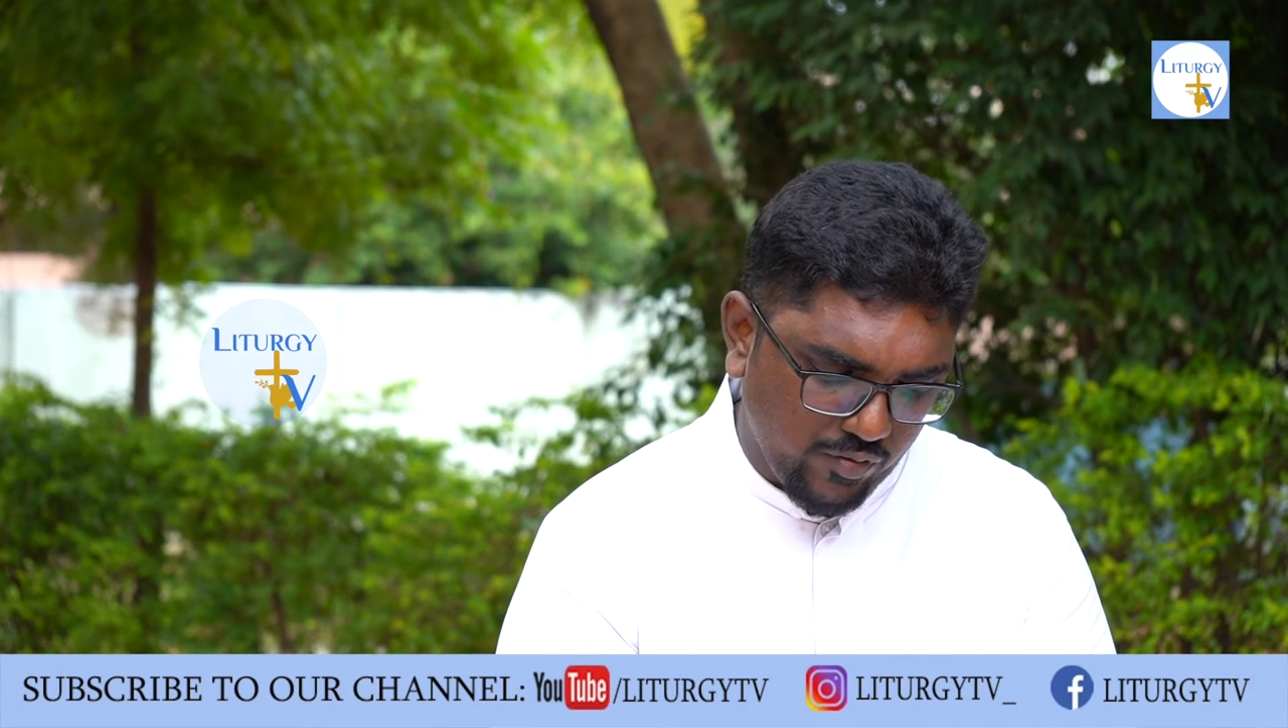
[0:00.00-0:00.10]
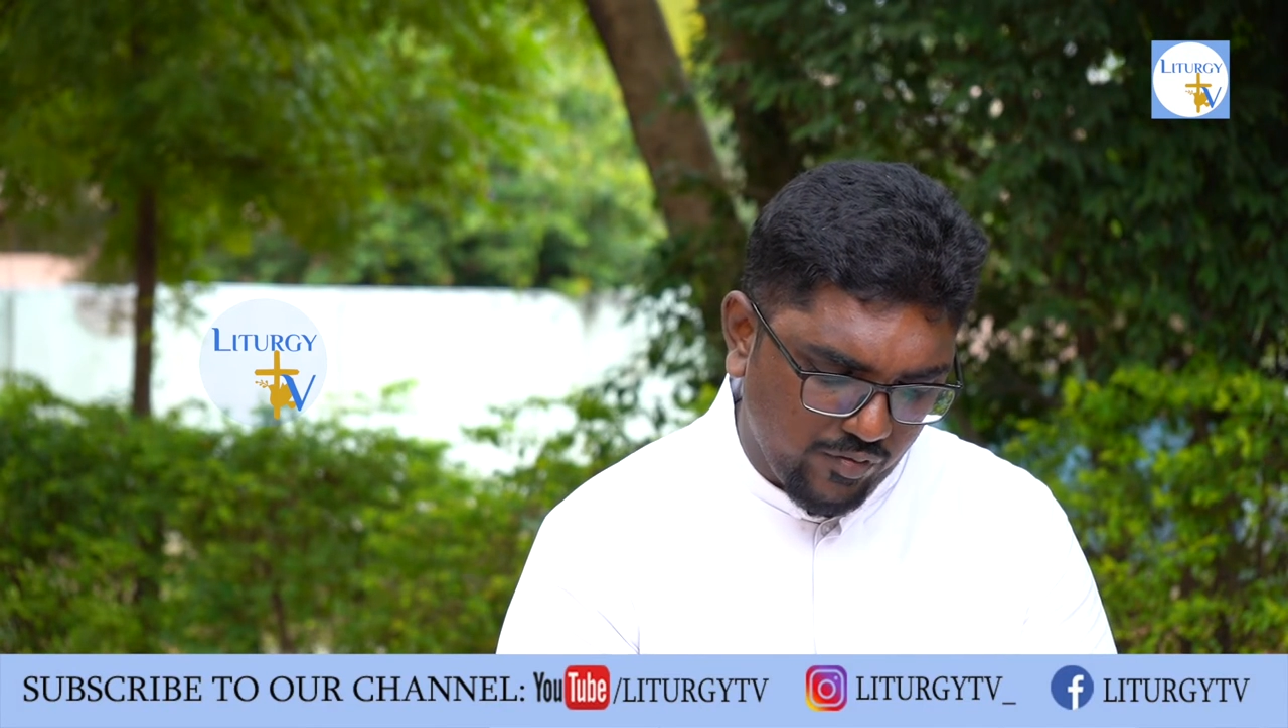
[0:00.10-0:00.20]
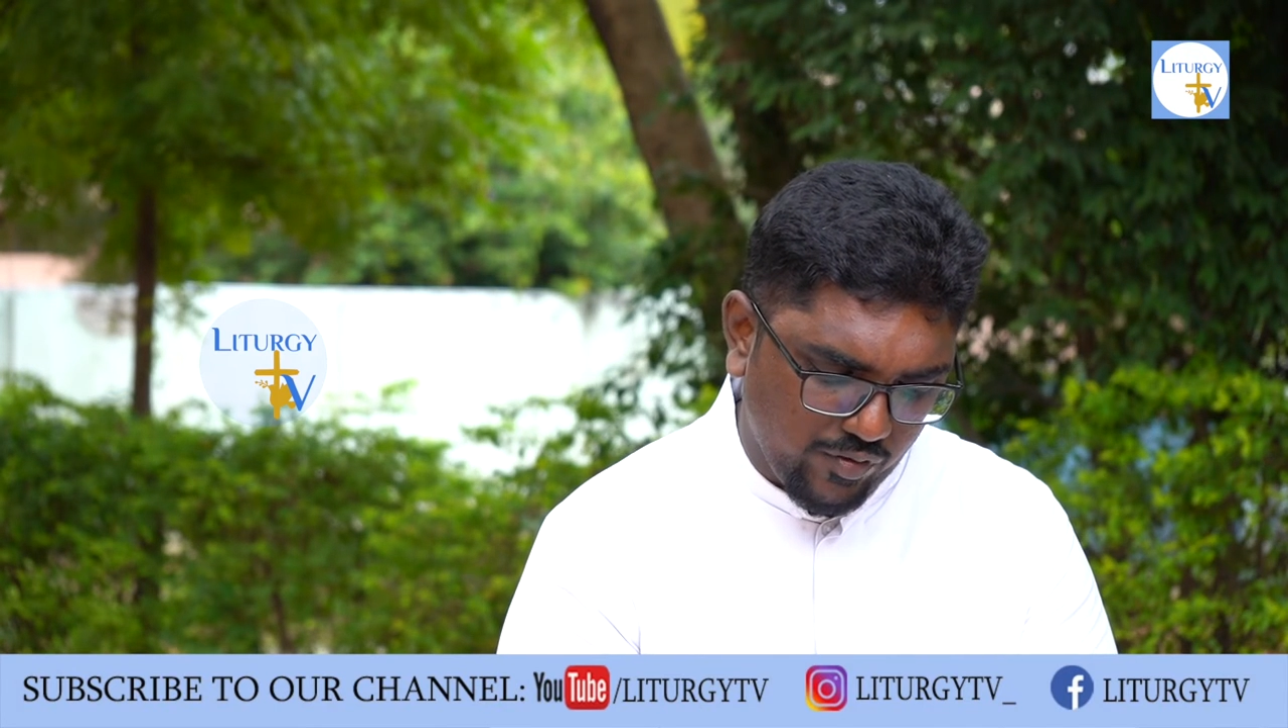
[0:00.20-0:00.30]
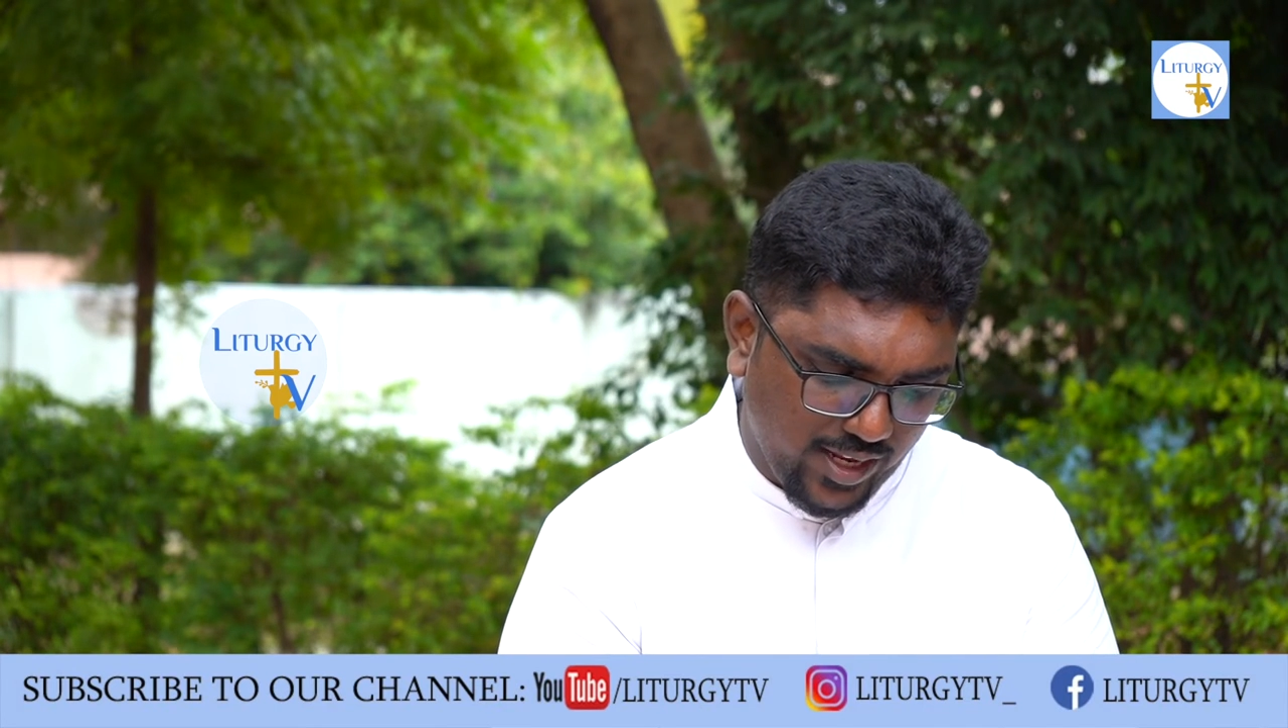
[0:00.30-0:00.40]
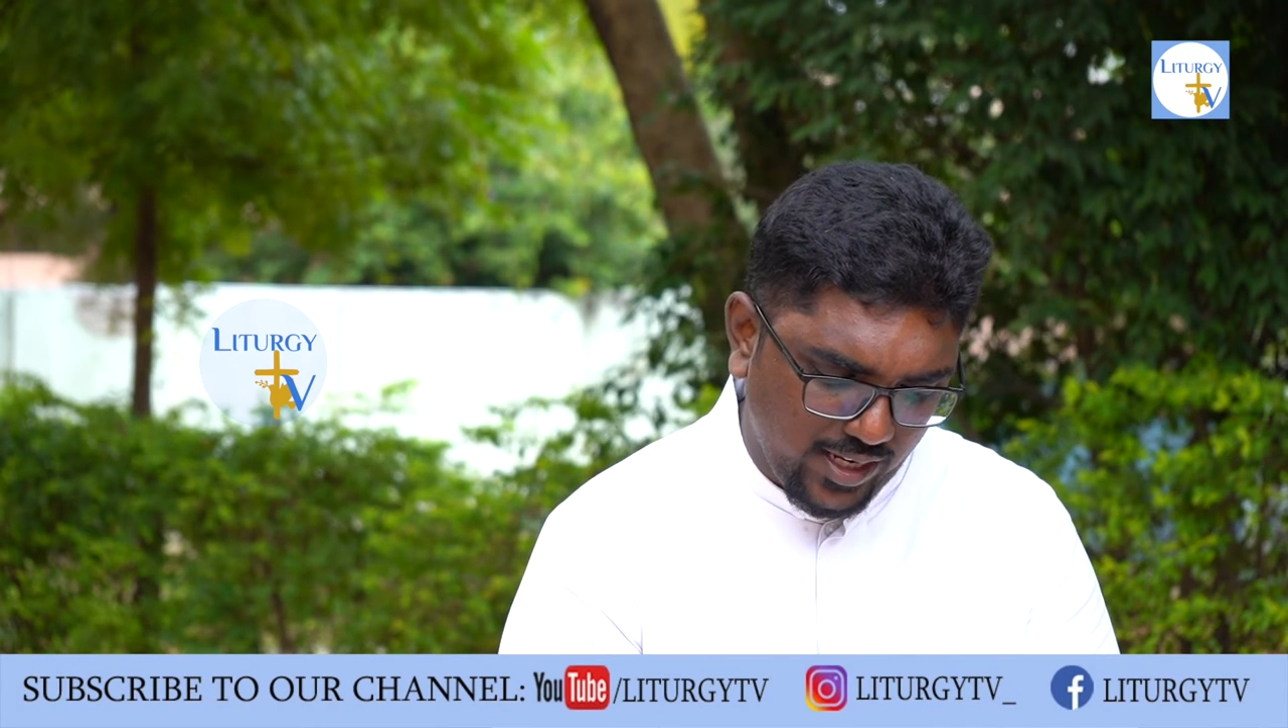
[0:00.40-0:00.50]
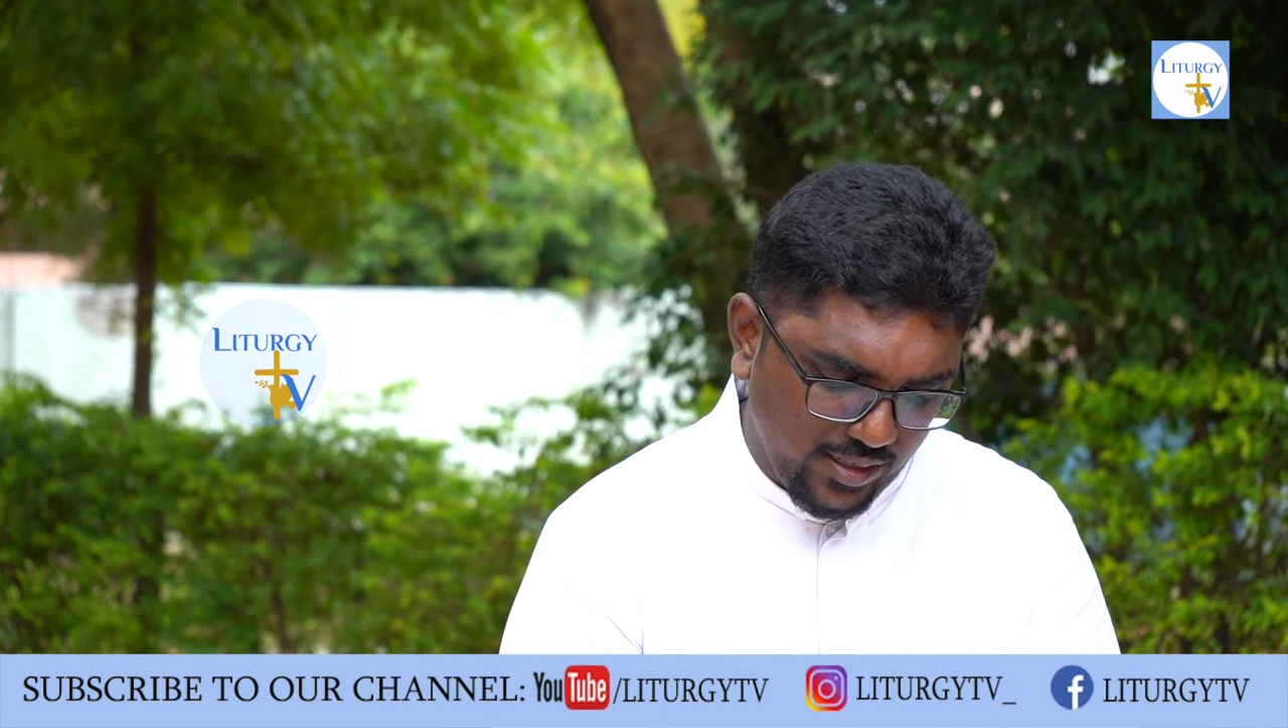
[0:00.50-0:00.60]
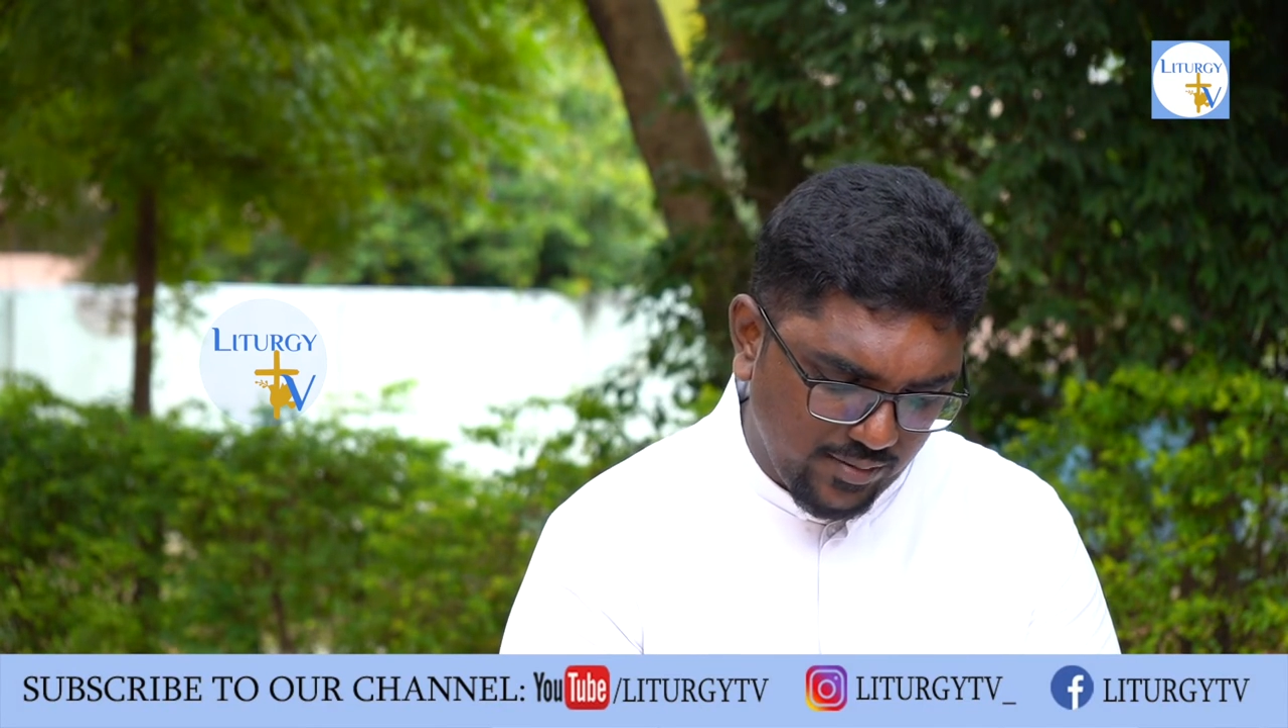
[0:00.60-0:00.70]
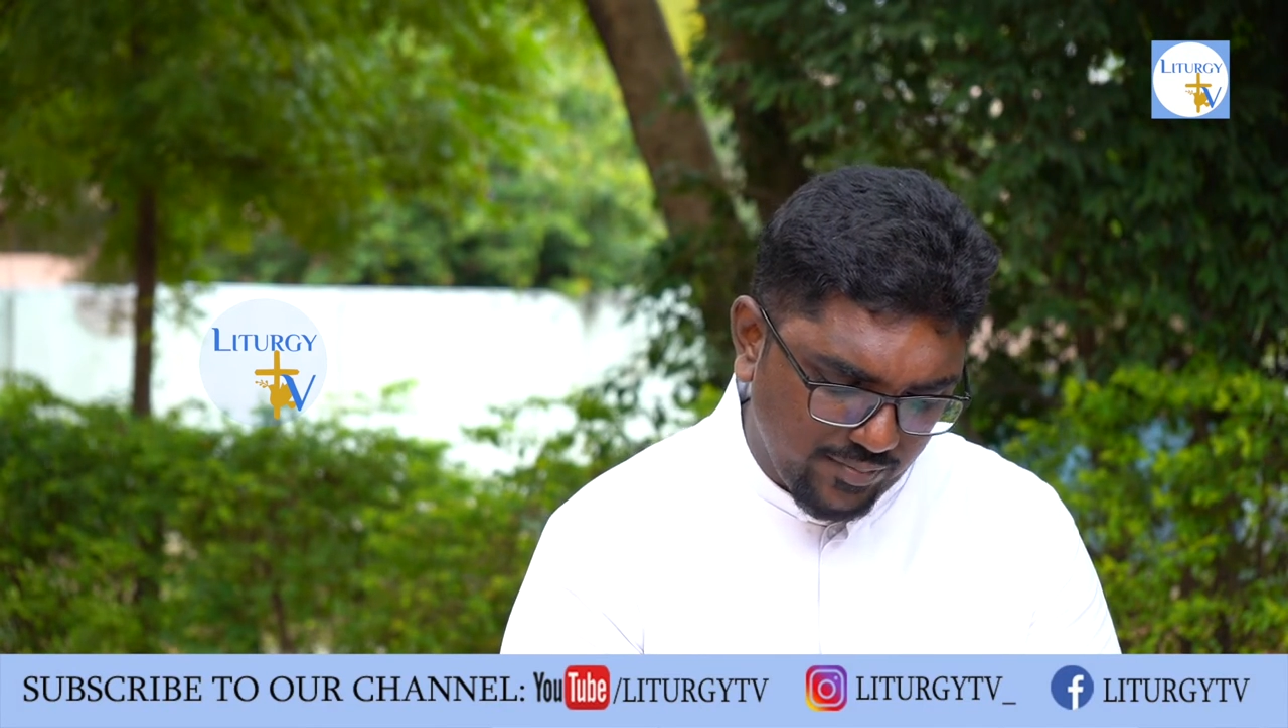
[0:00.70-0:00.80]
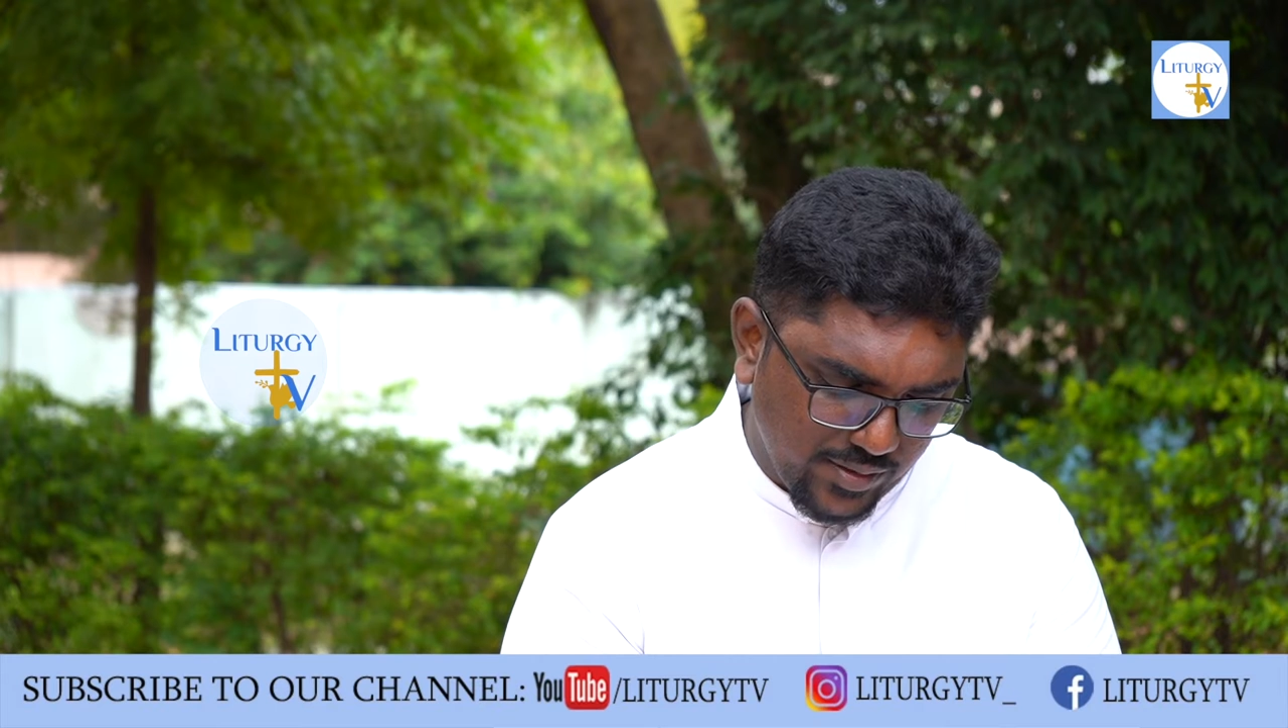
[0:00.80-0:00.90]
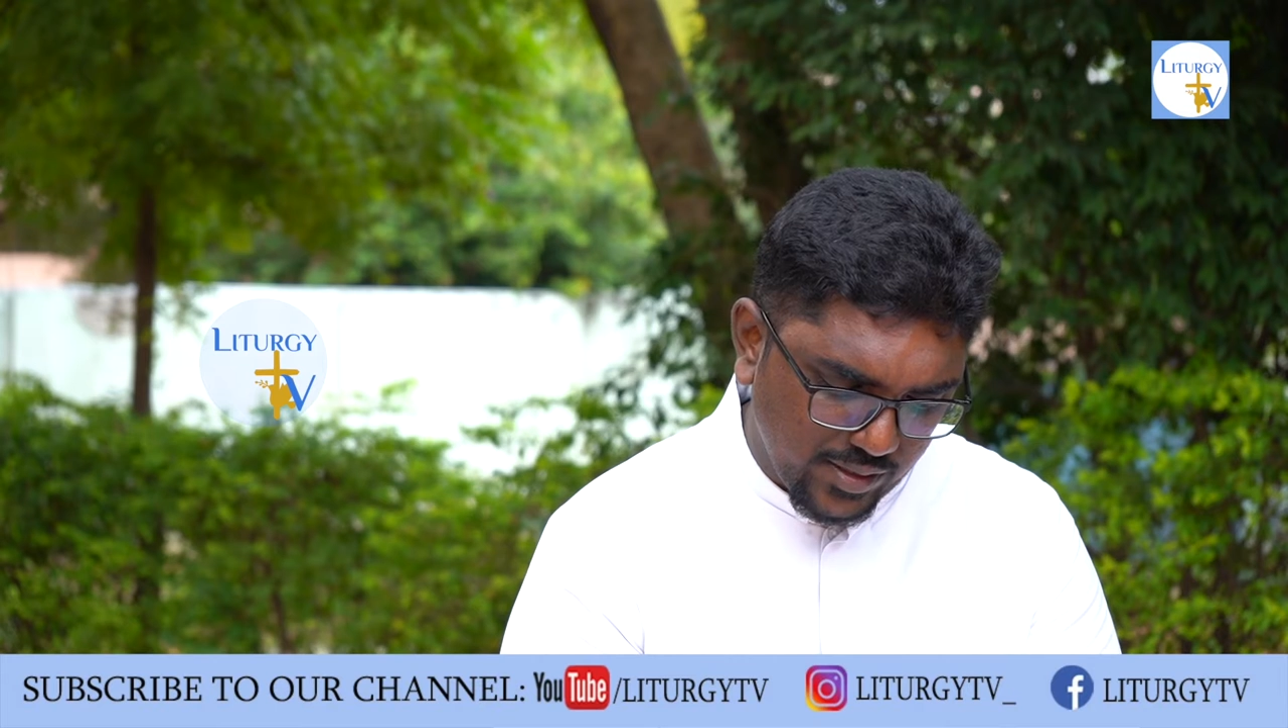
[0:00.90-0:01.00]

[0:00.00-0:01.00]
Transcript: well,